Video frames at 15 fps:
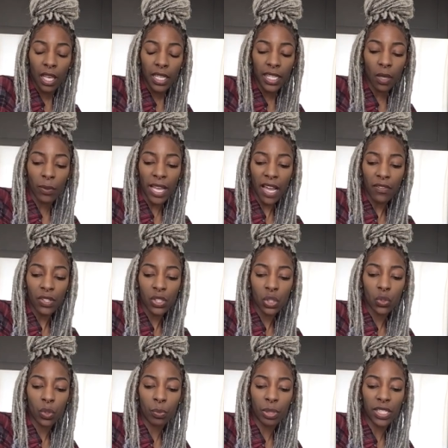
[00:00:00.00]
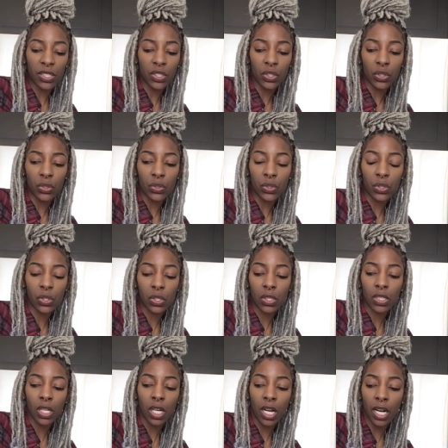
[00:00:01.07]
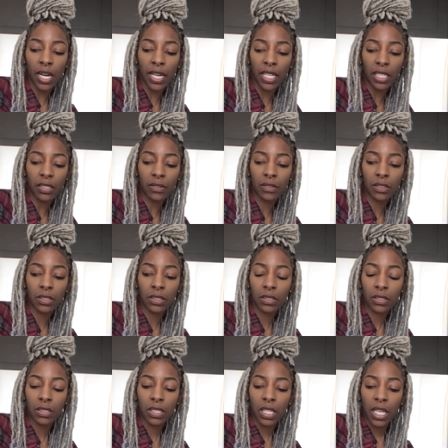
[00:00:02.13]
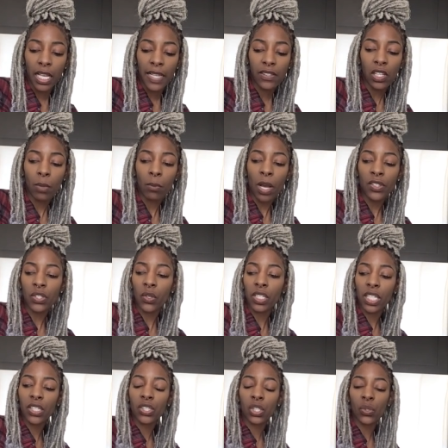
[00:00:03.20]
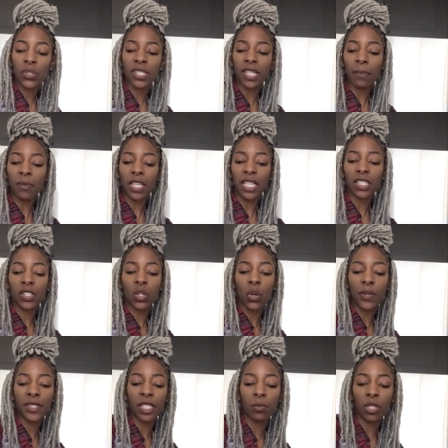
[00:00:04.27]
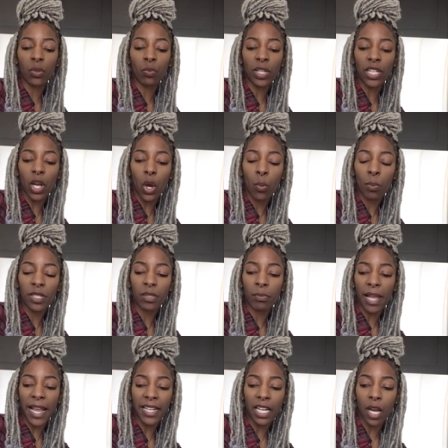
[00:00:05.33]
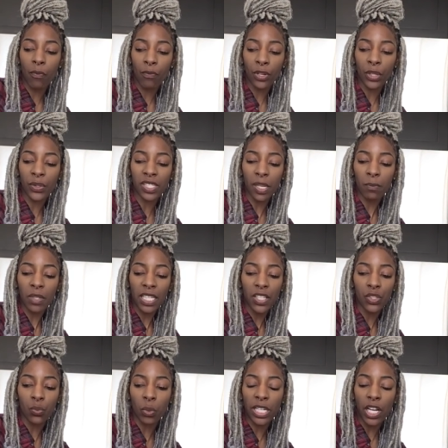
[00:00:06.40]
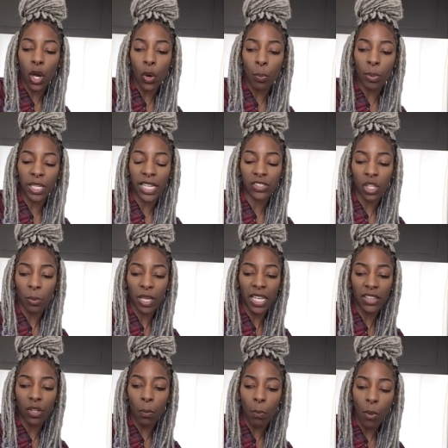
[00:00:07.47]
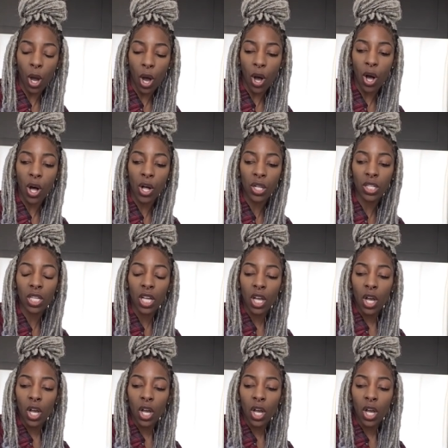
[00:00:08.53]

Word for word: Yeah, we have the two of pentacles. All right. So I'm also getting two, something is going to be reopened back up for you. Something is reopening. So I'm getting the mall